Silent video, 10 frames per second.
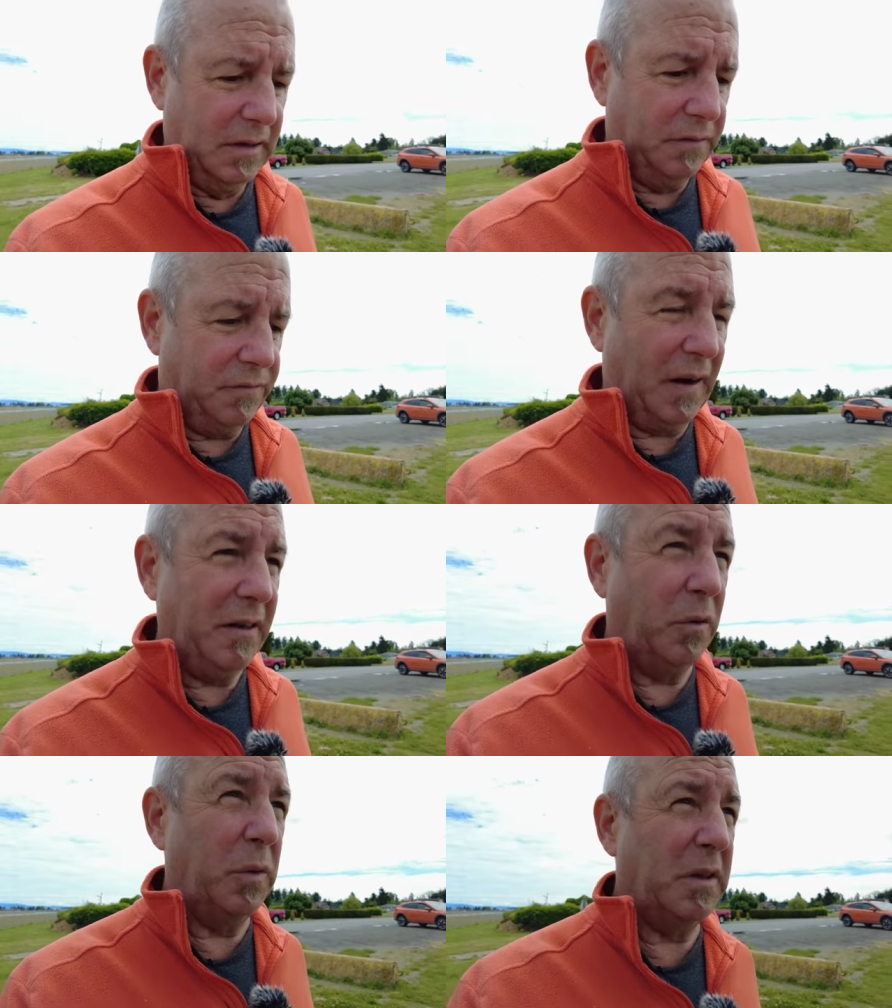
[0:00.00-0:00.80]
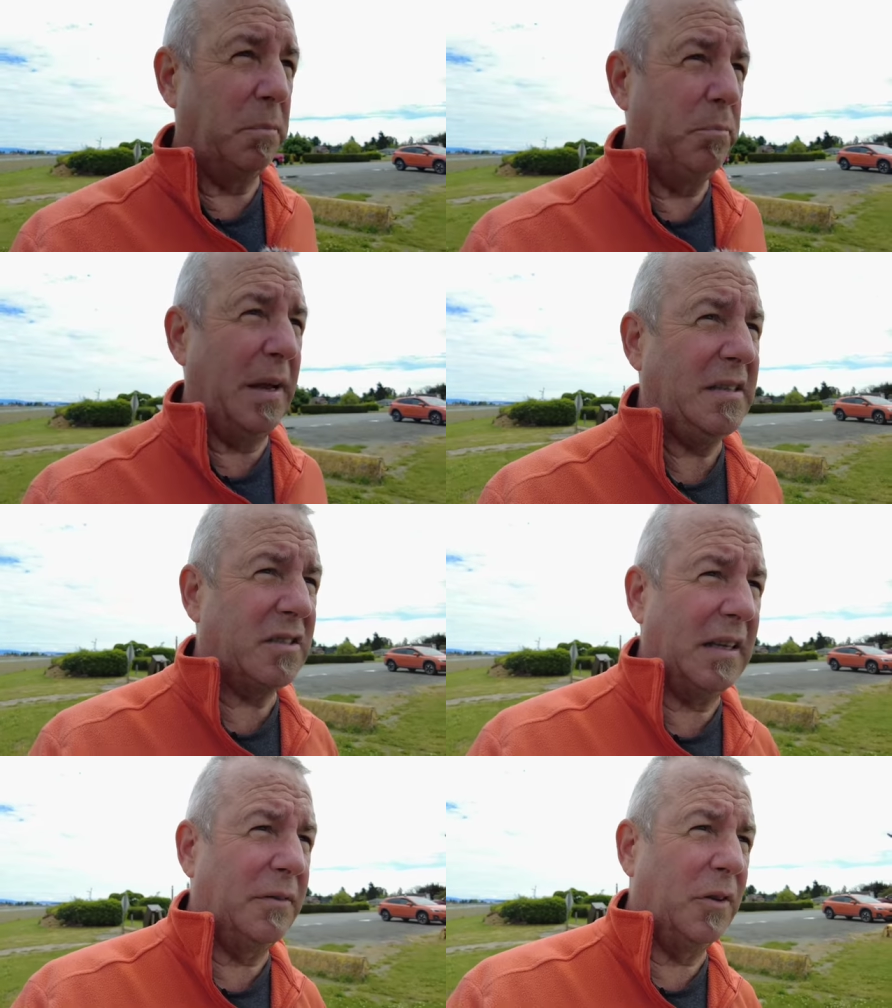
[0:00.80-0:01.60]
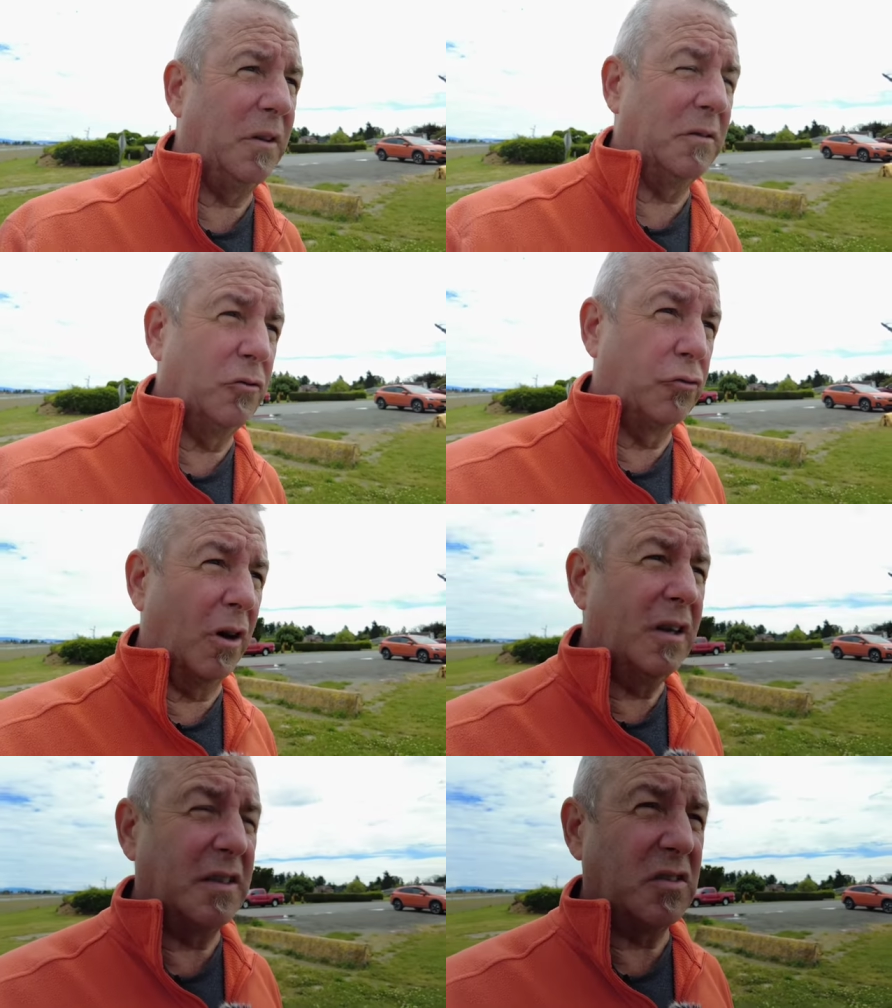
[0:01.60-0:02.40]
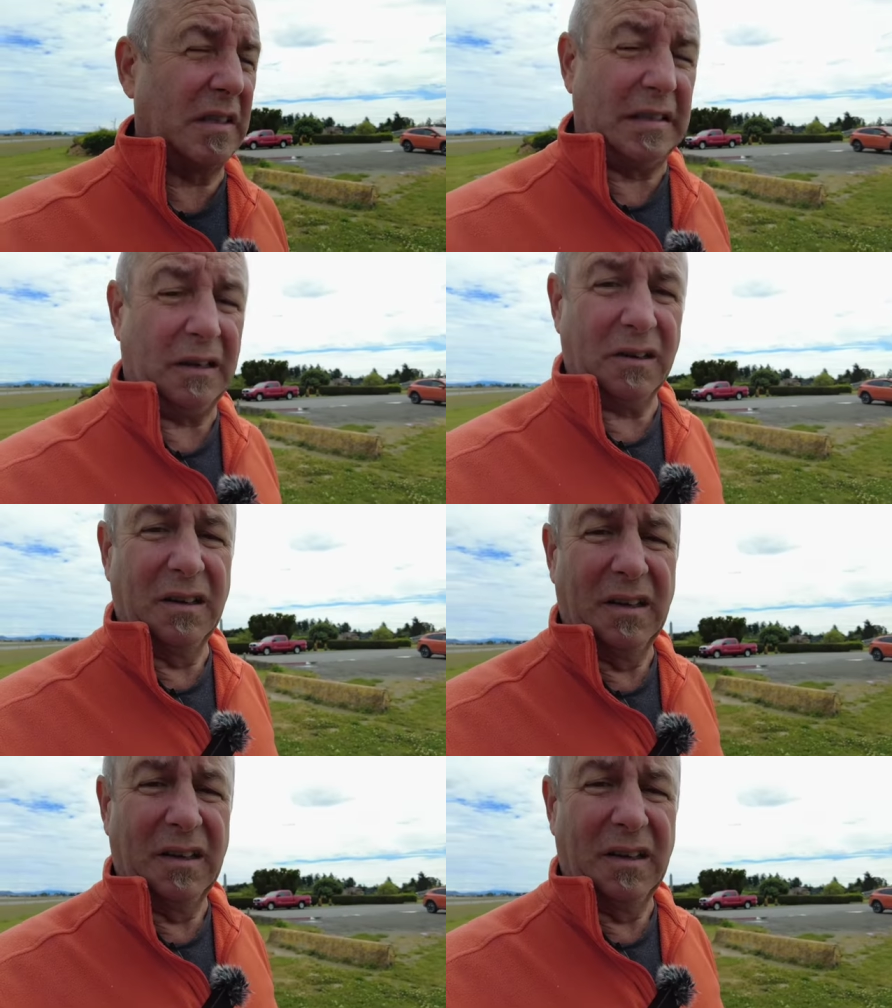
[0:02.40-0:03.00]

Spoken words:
Find out what the base level drug is in there